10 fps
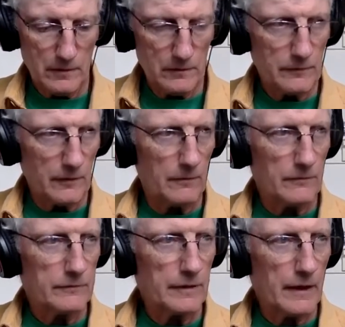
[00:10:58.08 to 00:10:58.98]
So
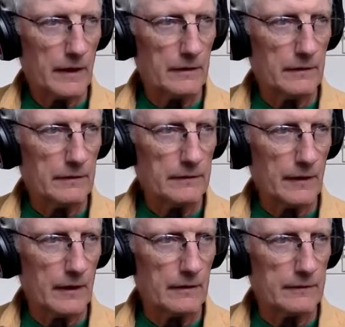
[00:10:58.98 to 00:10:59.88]
10,
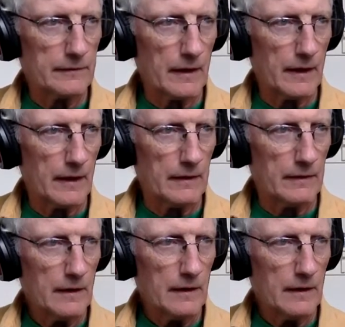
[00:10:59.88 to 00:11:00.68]
10, 10,